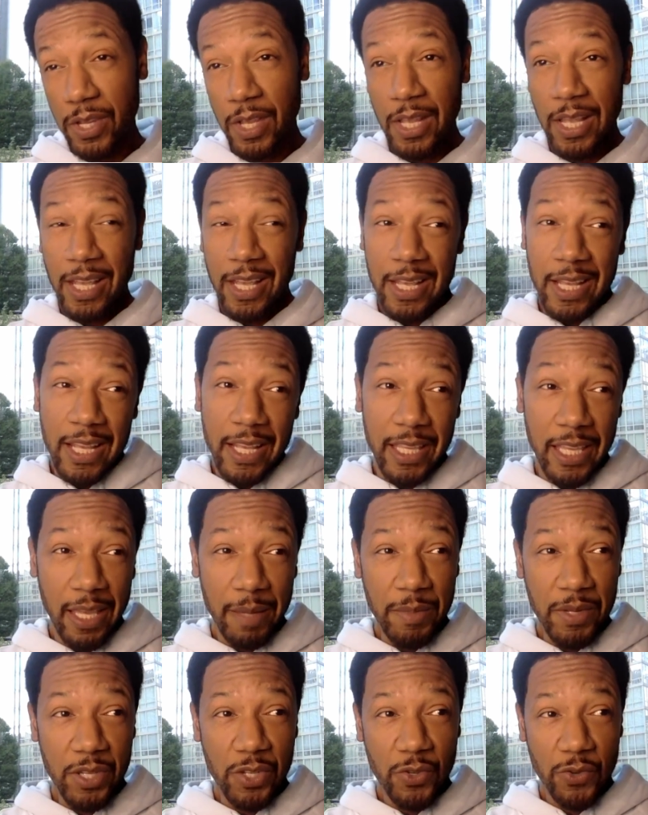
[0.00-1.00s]
Mm-hmm.
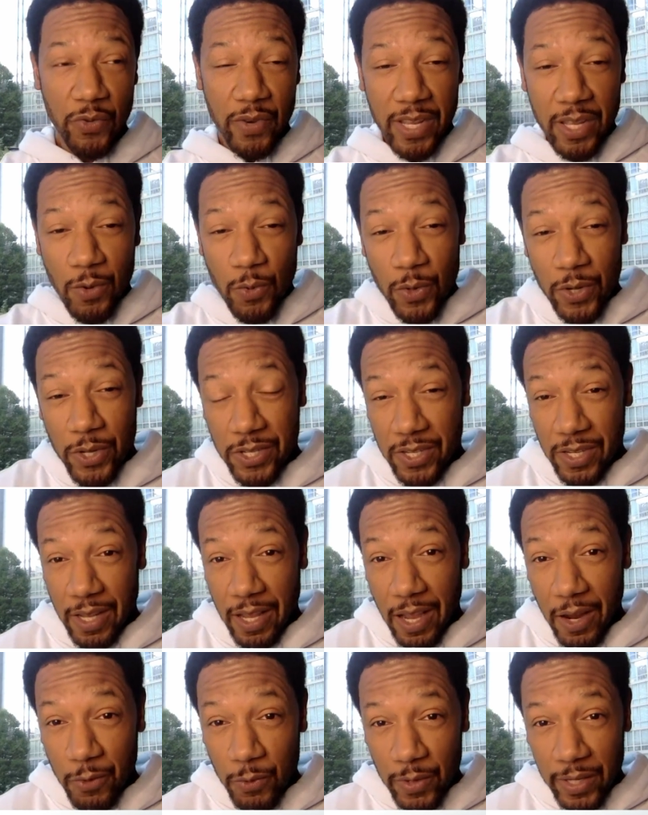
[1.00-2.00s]
Chemistry was
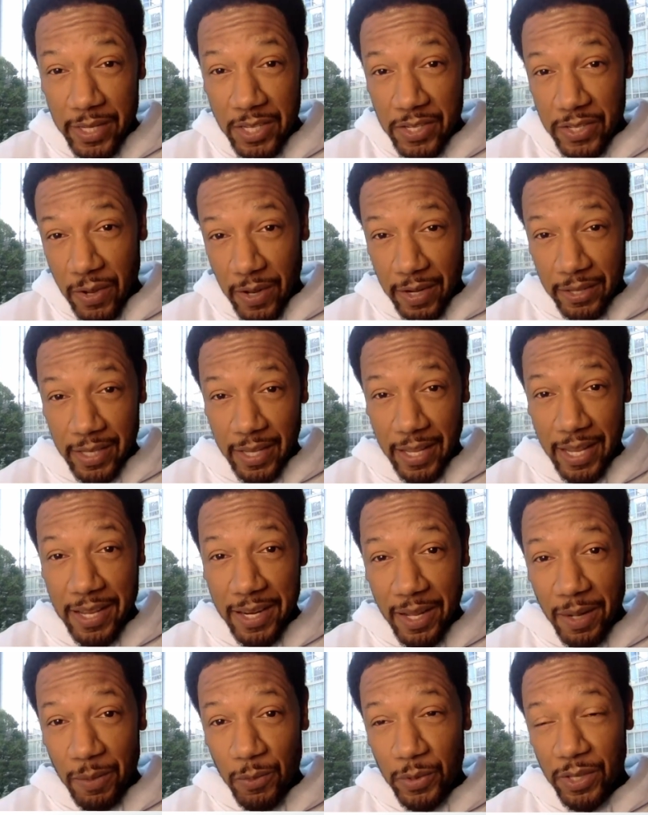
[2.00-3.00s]
uh, really starting to
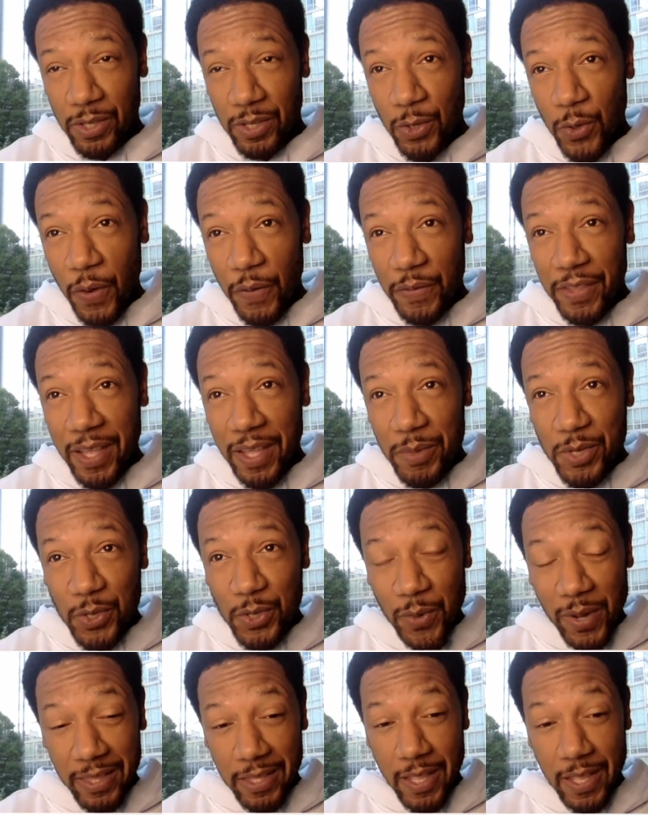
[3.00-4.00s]
heat up the two of them.
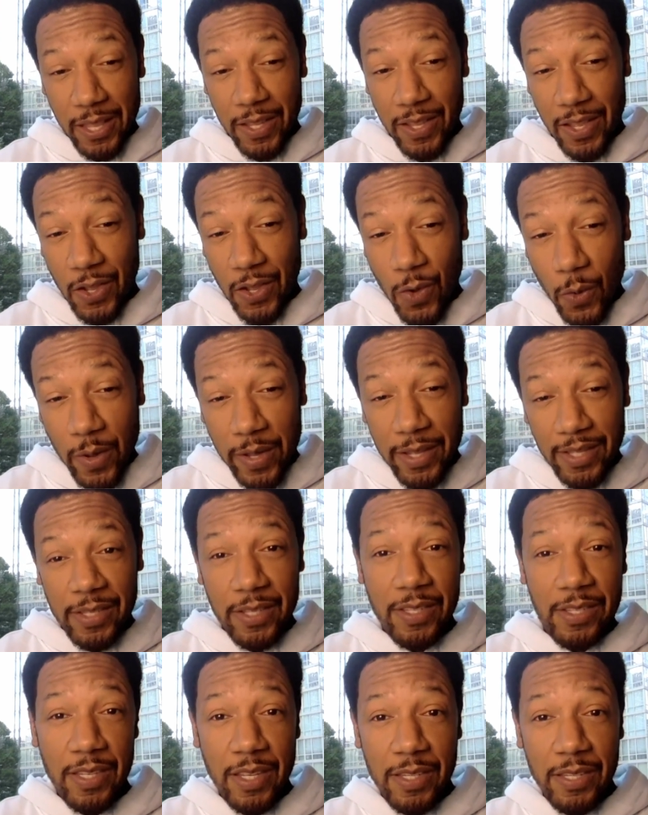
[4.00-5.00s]
So I think going
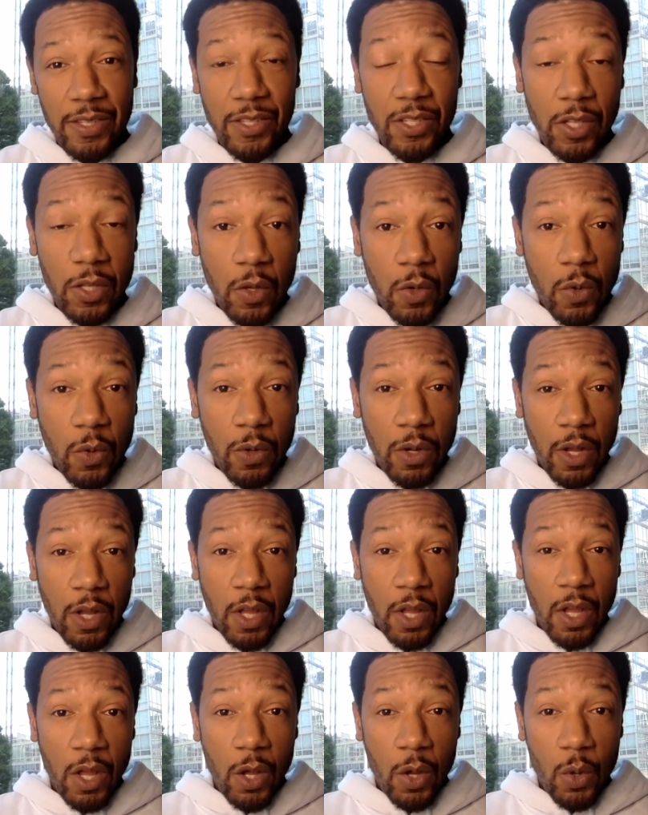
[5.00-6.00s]
into season two,
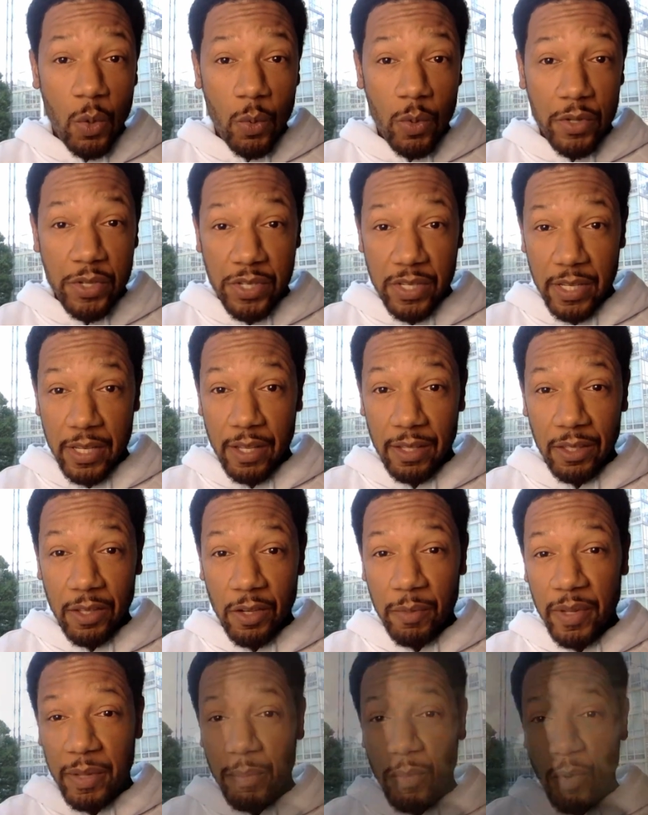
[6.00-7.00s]
we'll see a little bit